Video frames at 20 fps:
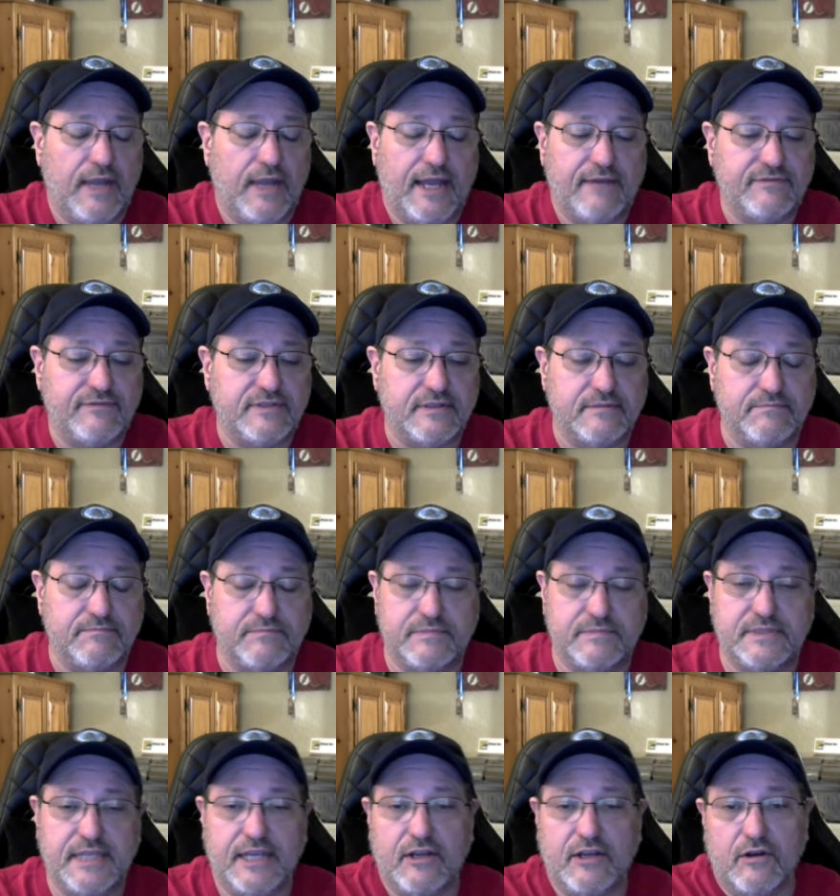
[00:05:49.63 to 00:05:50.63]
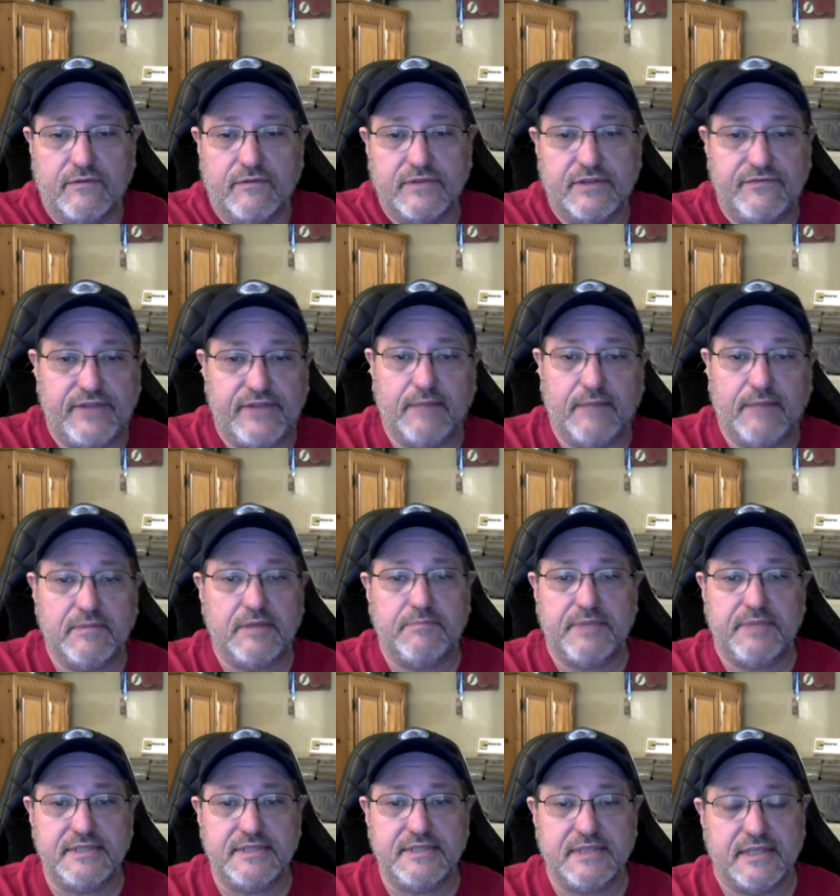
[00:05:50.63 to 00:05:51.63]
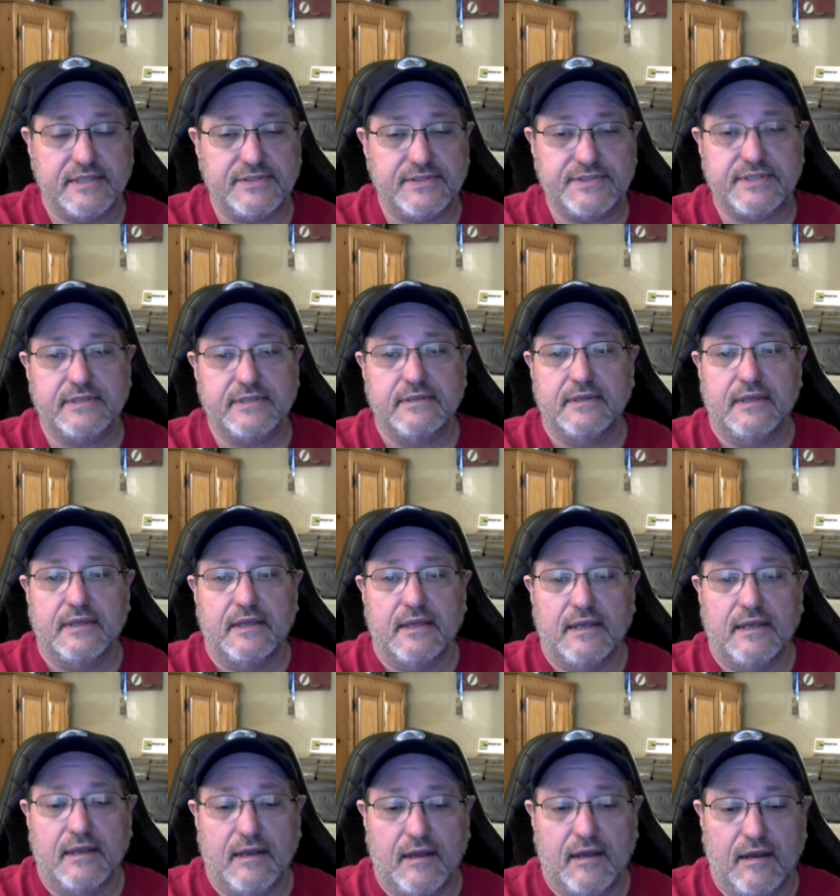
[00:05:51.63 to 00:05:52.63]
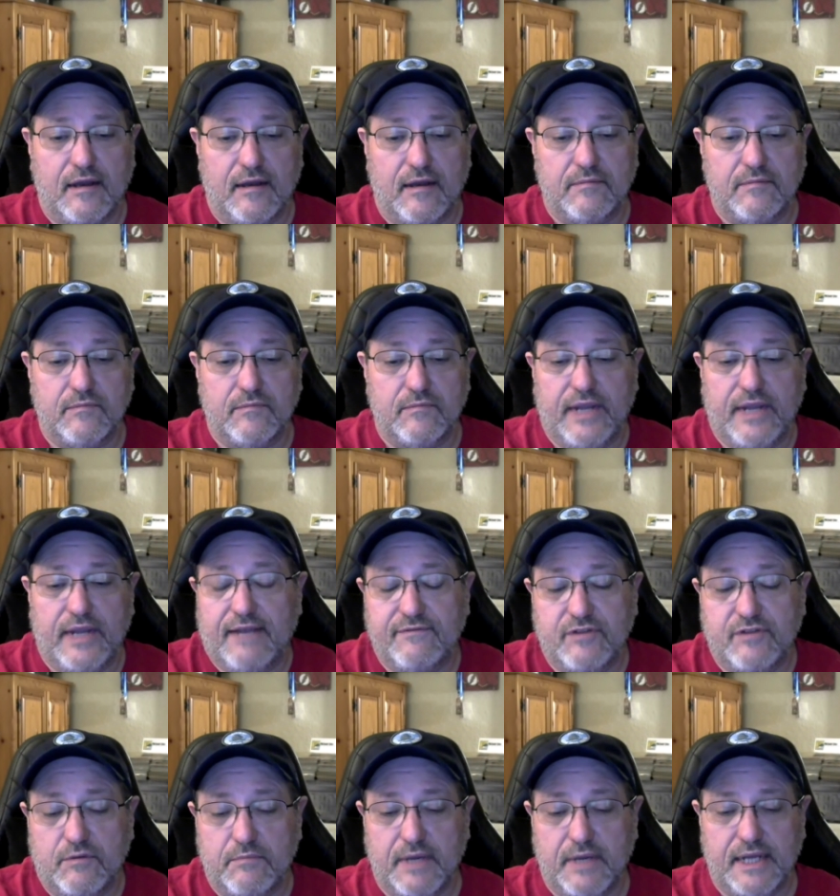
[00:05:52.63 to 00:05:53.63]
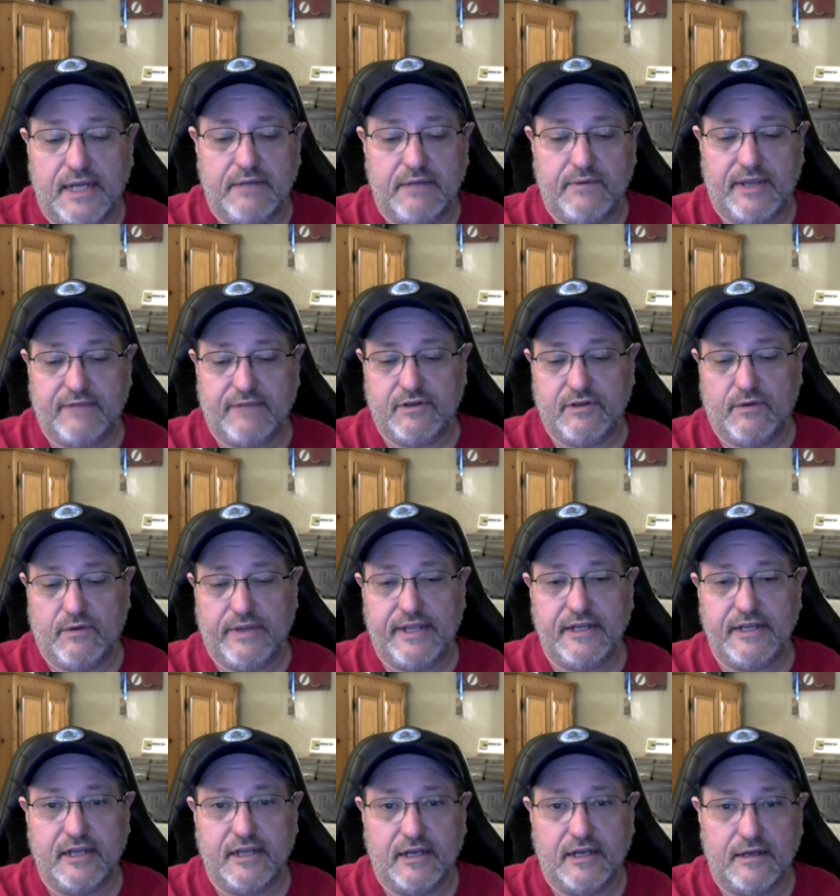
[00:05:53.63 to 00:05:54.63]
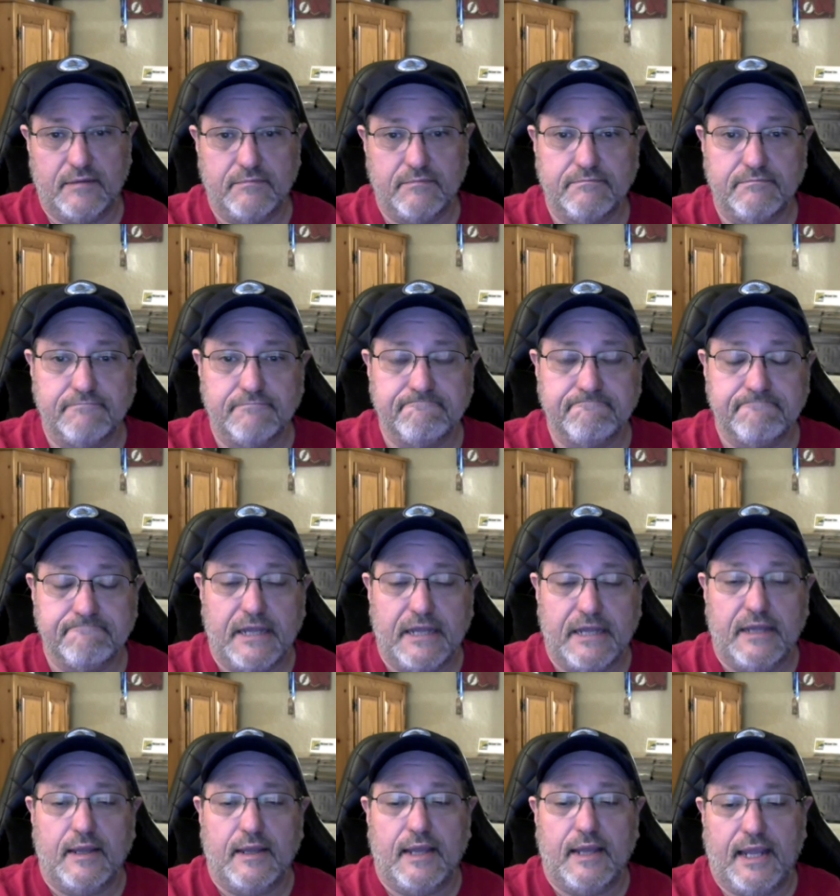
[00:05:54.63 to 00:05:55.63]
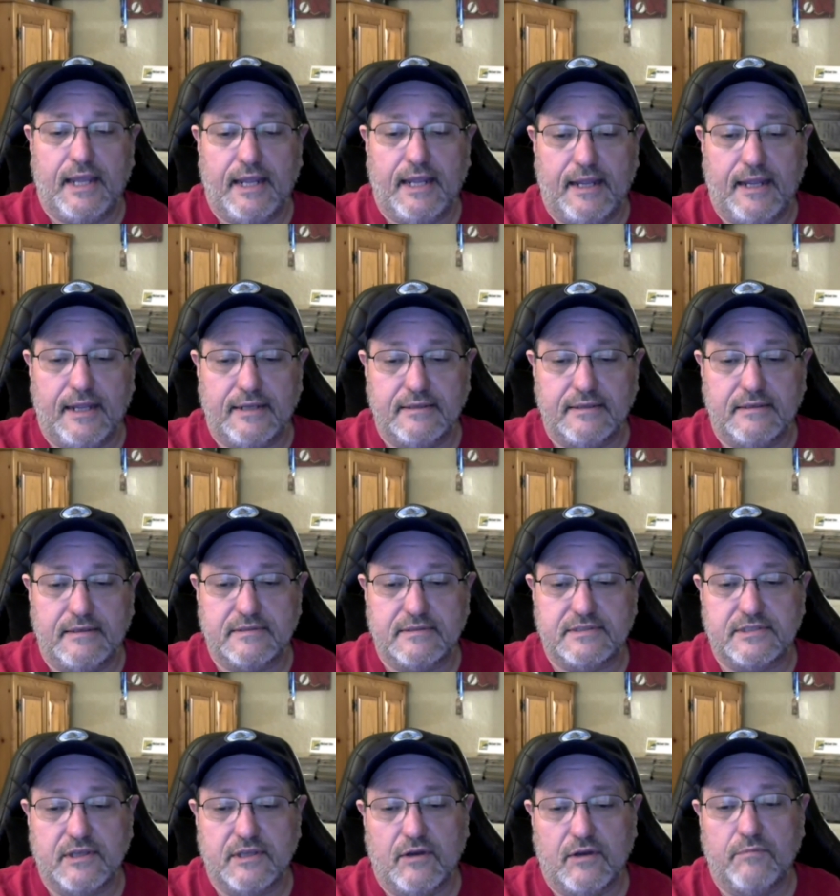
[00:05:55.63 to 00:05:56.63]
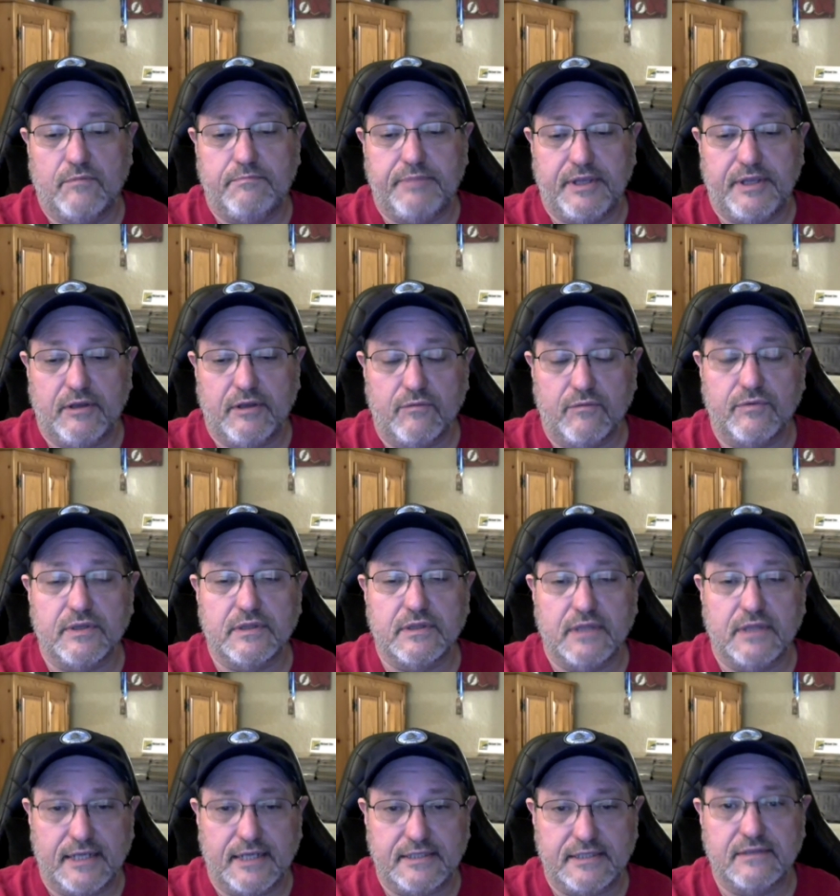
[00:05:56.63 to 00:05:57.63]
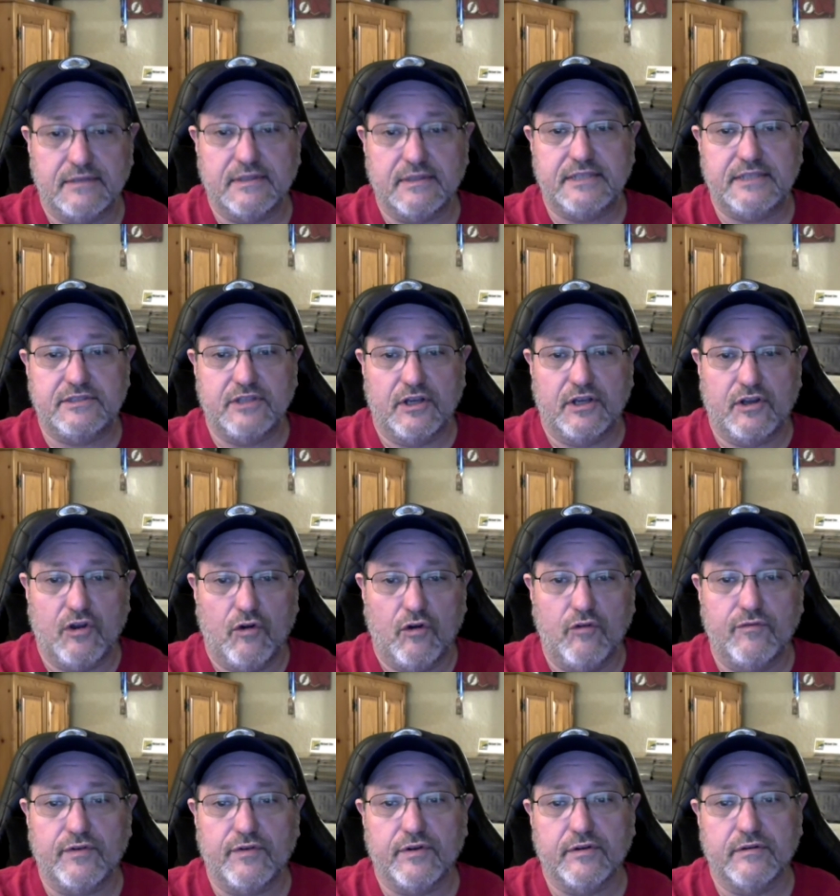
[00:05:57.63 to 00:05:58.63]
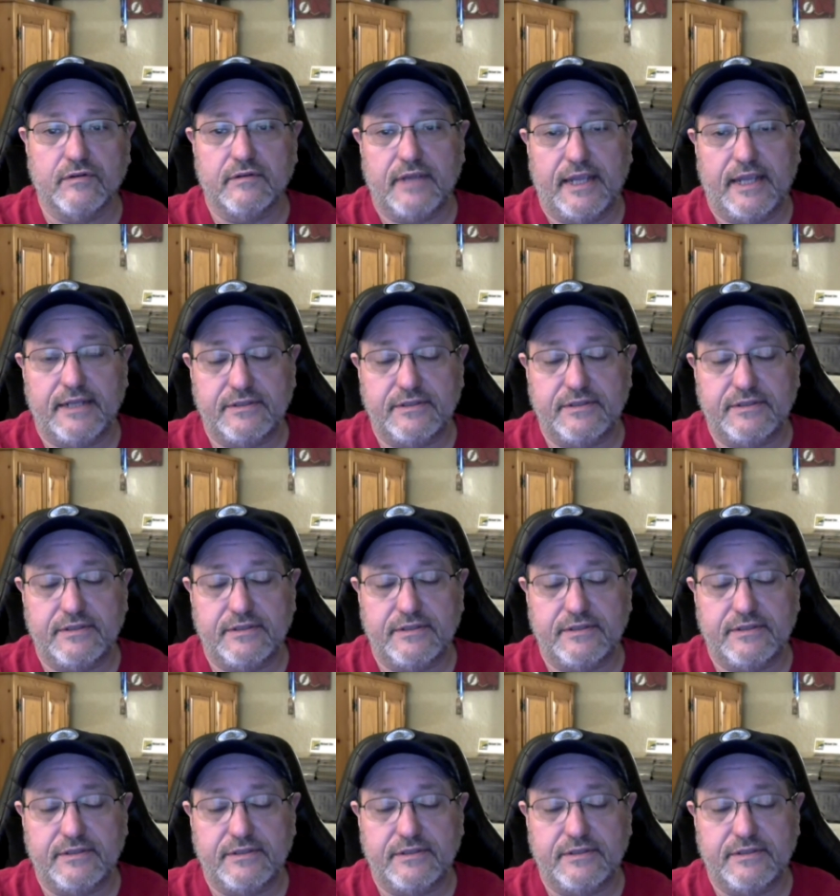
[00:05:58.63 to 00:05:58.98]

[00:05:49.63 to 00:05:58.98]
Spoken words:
have to take over the family business. We have no money, we have no income. And so Bill reluctantly took over